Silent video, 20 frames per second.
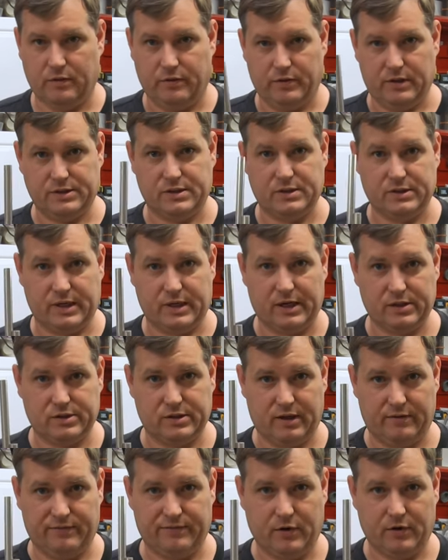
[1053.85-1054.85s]
This is
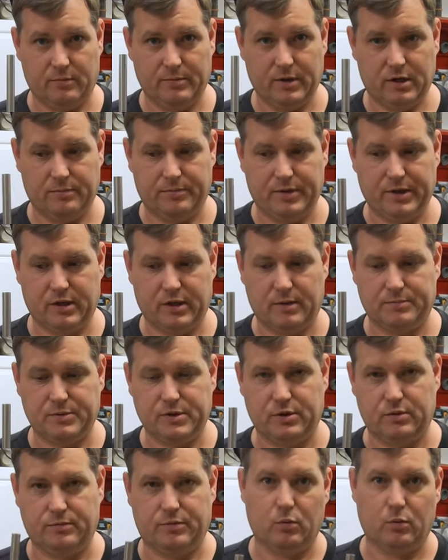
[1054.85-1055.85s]
actually a far better pickup
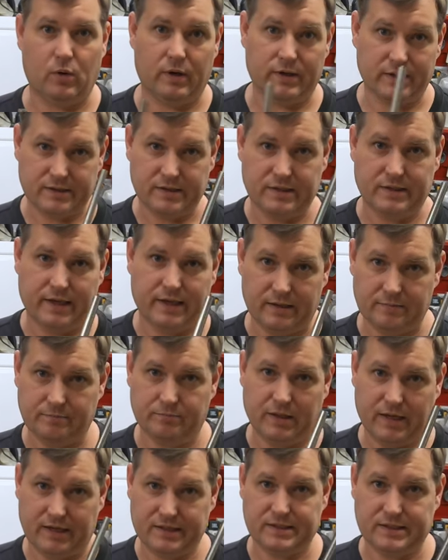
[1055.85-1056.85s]
tube than what is in
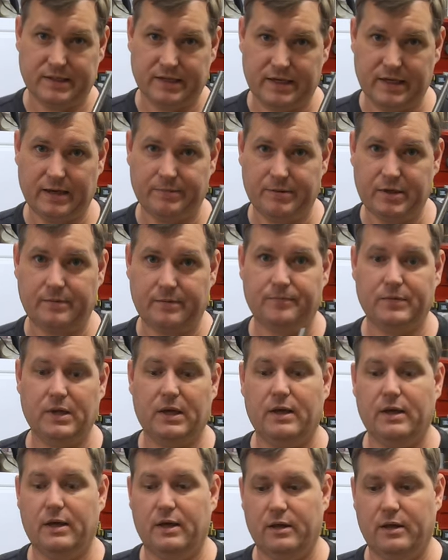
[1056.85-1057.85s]
that blasting cabinet.
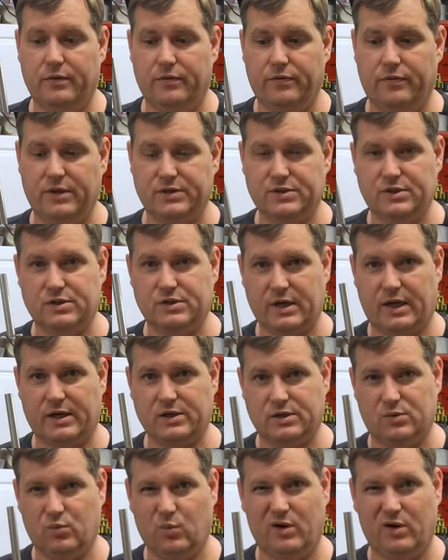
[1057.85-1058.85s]
This is
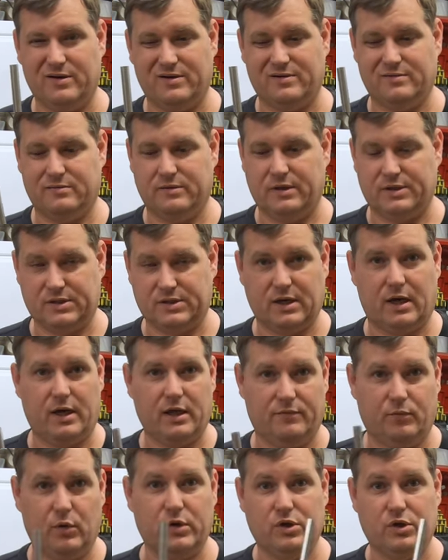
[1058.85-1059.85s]
actually what the
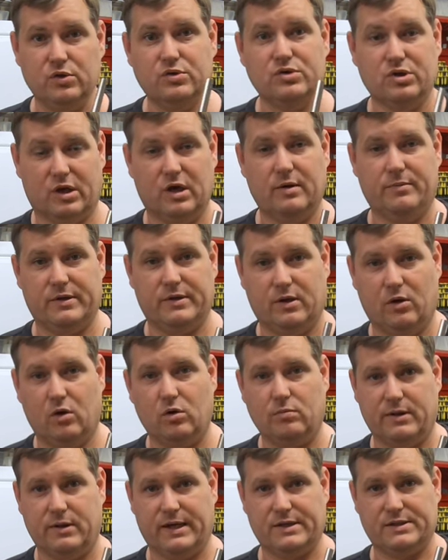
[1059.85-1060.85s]
style of what used to come in the
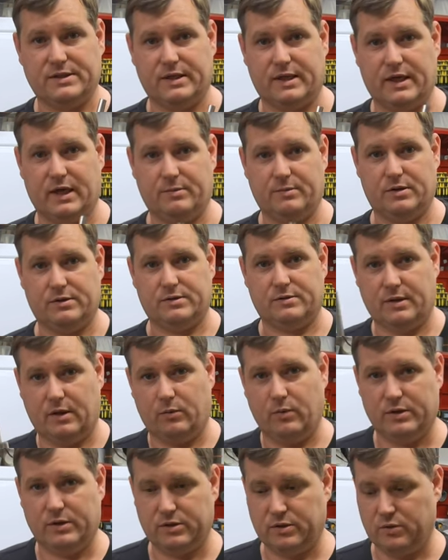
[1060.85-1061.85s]
old blasting cabinets. They
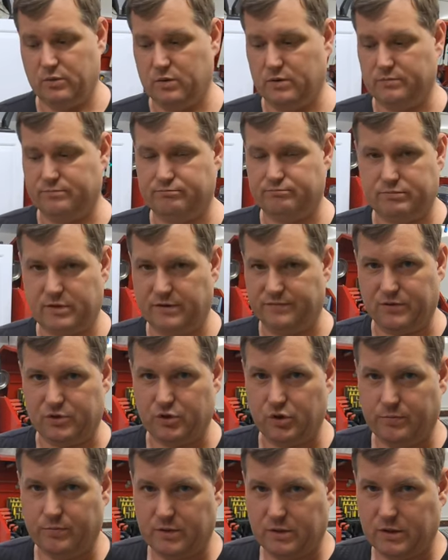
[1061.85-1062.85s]
went to a different
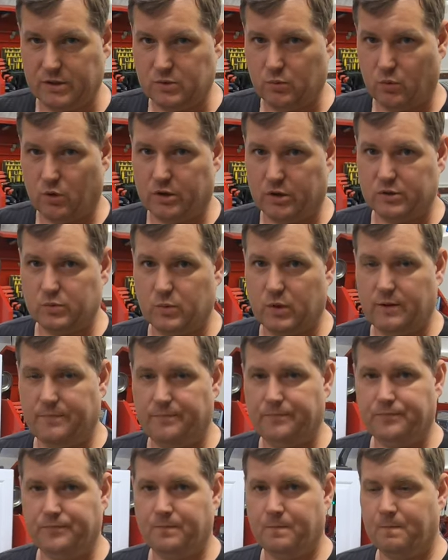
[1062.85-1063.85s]
tube that doesn't work as
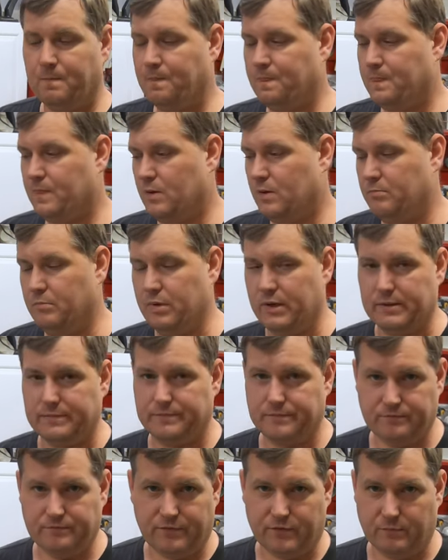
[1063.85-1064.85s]
well. But
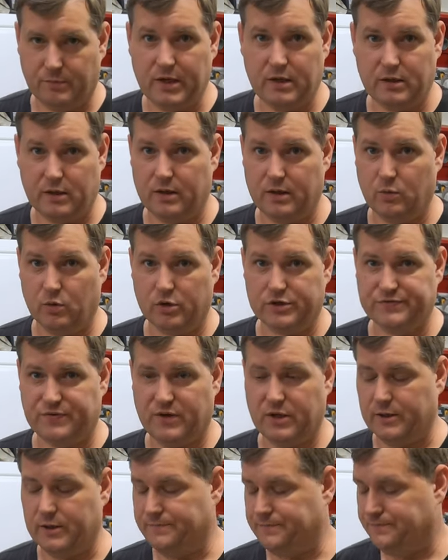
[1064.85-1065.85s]
for me, it works
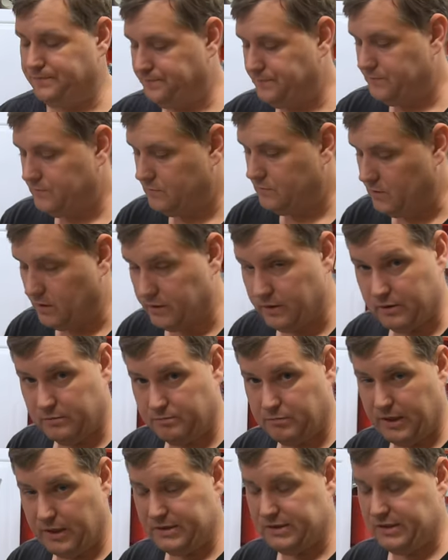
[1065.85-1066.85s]
fine on the
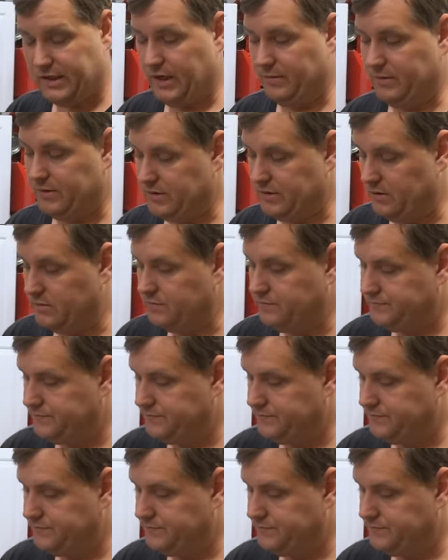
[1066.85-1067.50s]
blasting cabinet. So